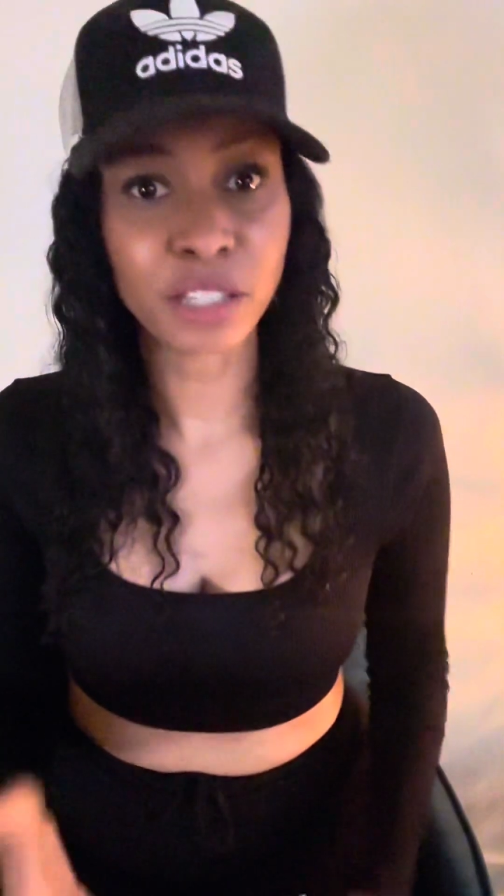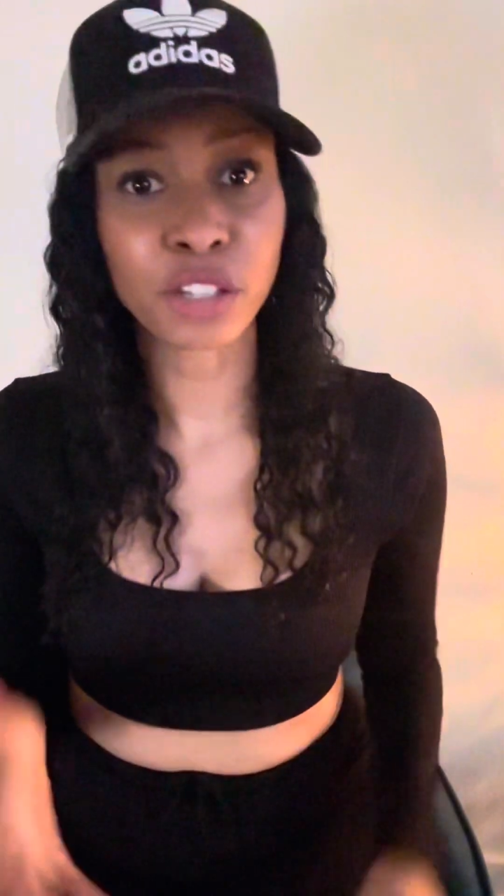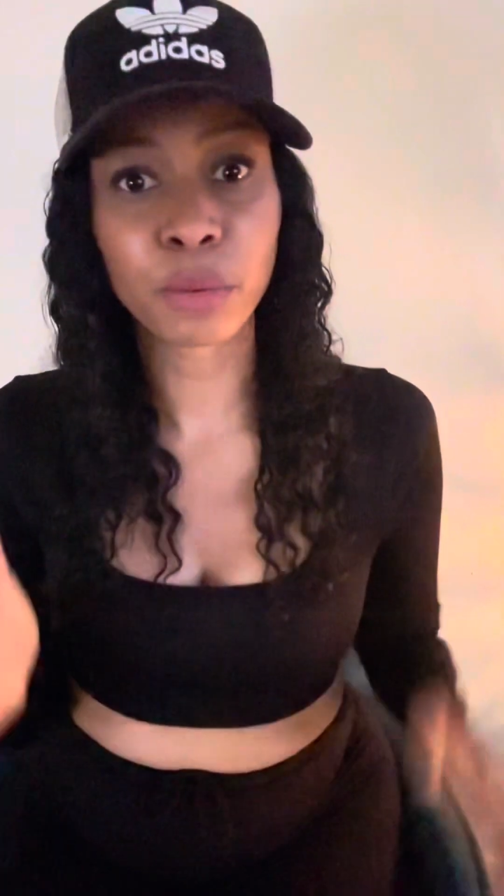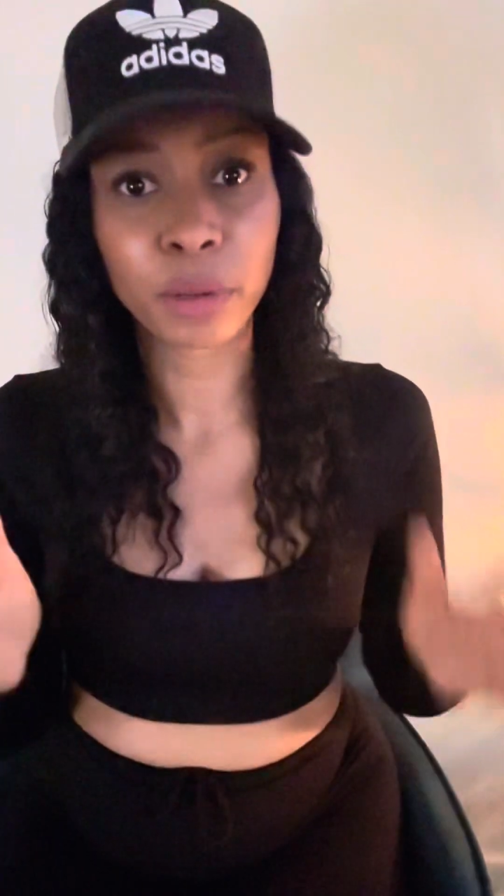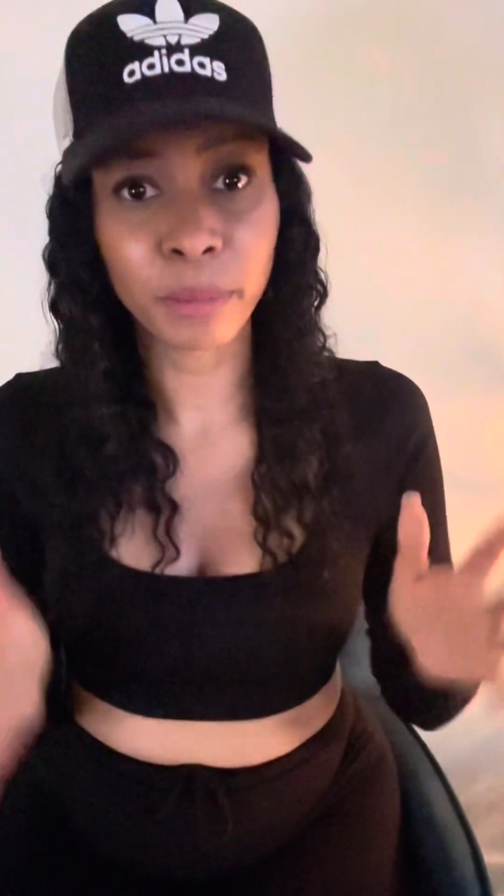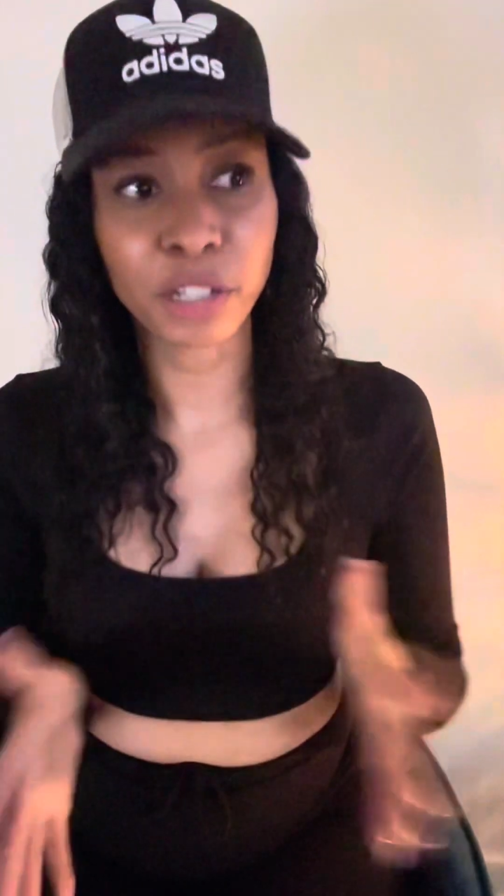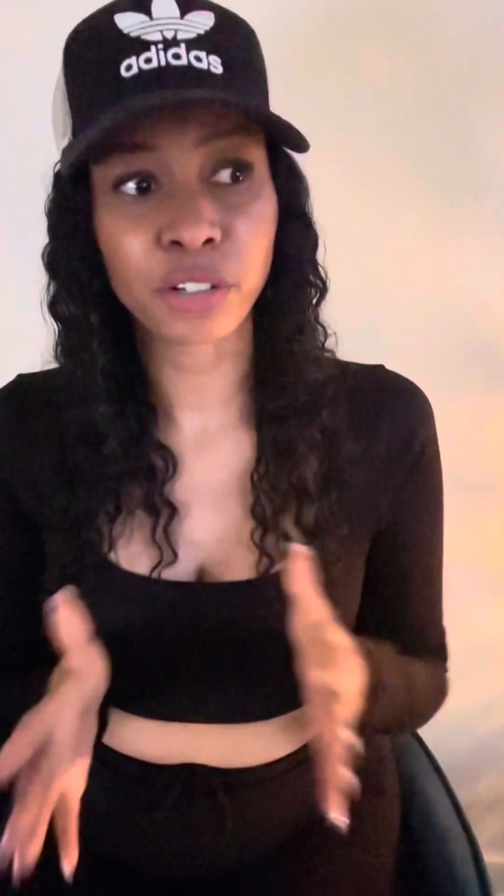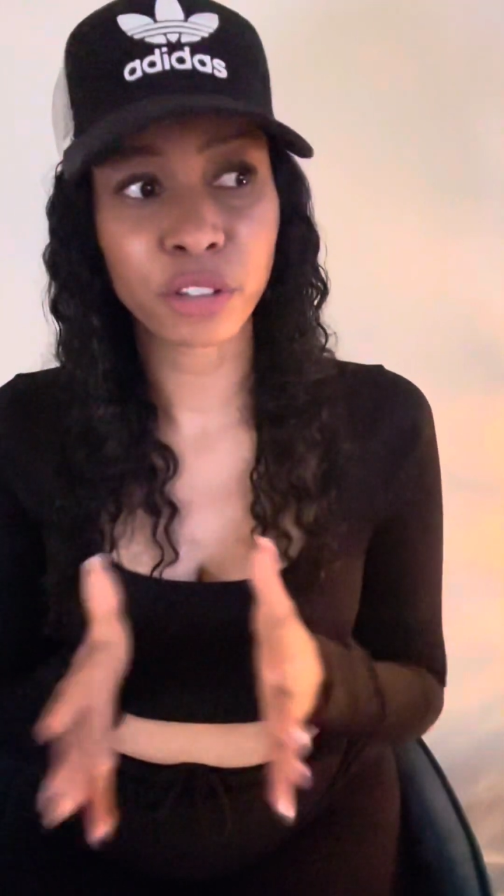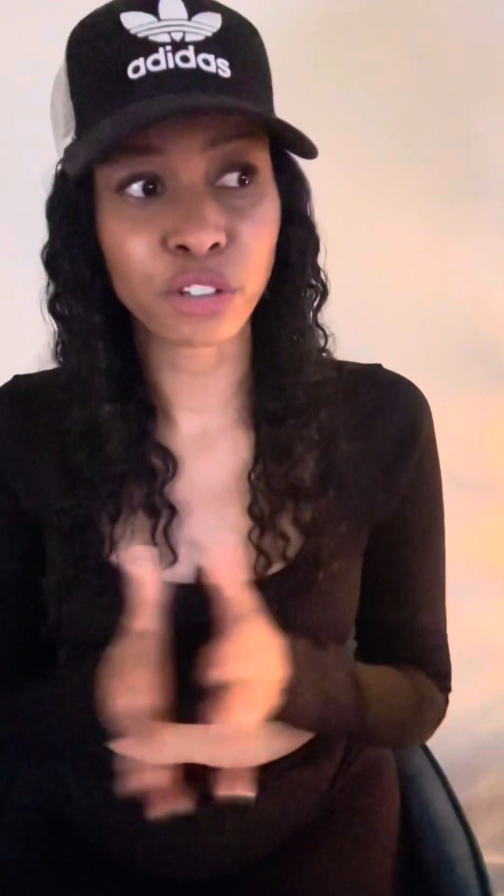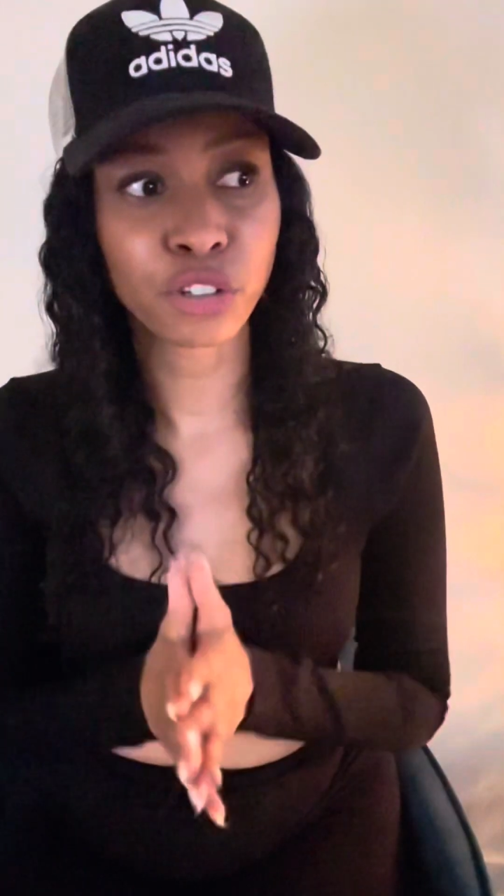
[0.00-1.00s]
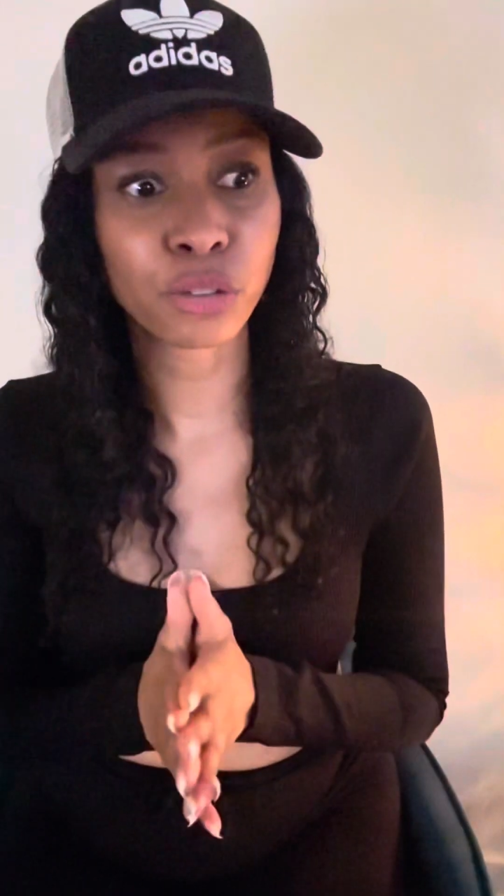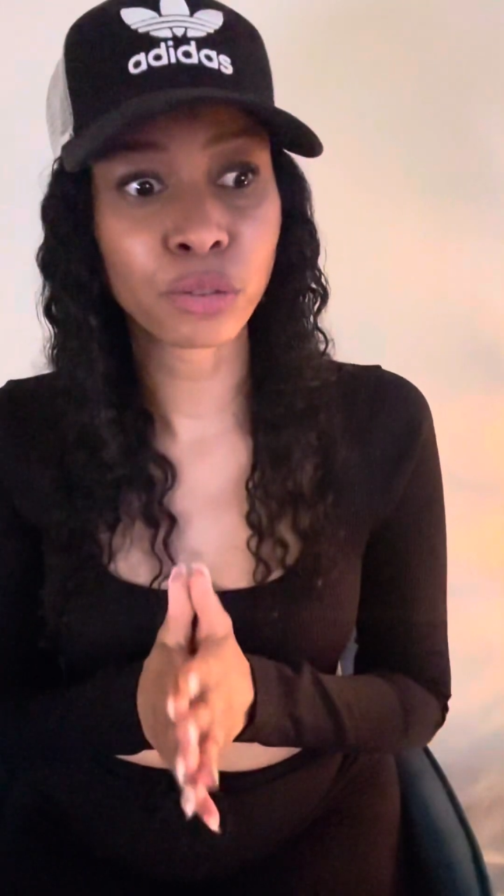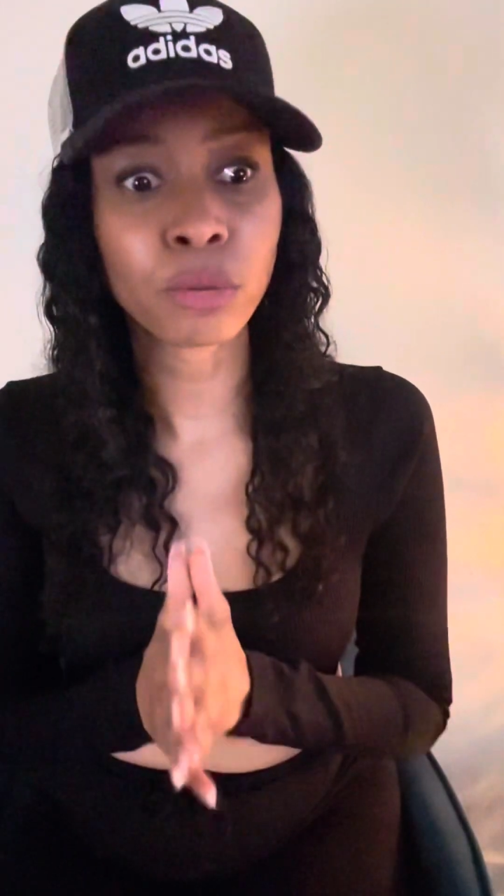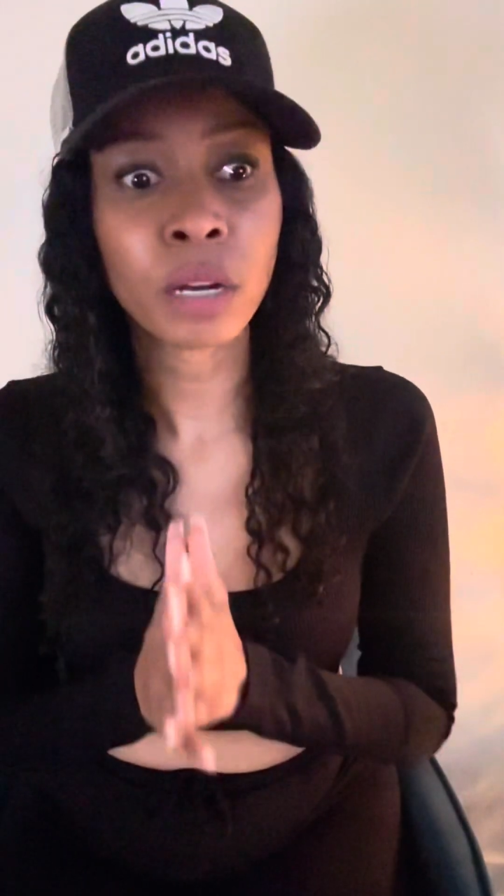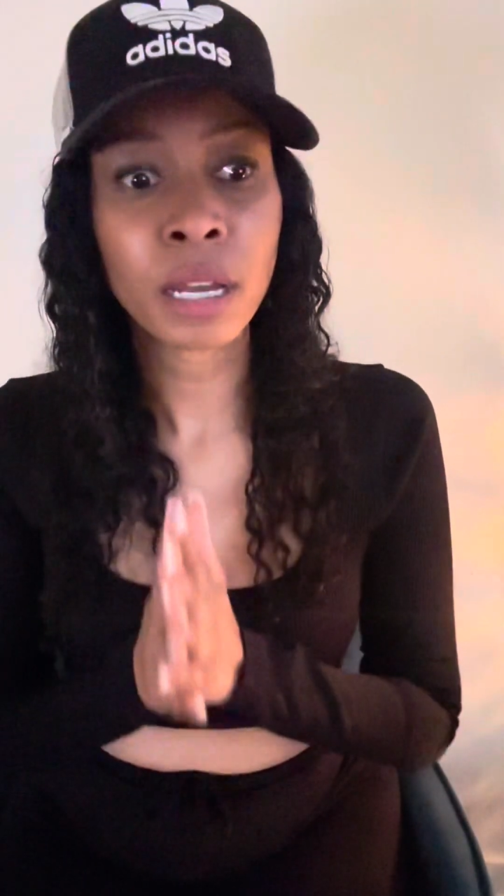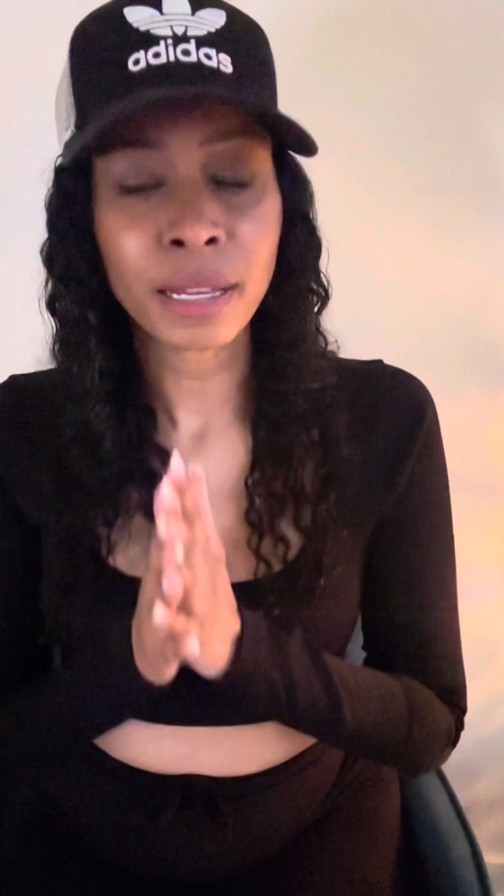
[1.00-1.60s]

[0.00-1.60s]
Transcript: So you want to make sure that you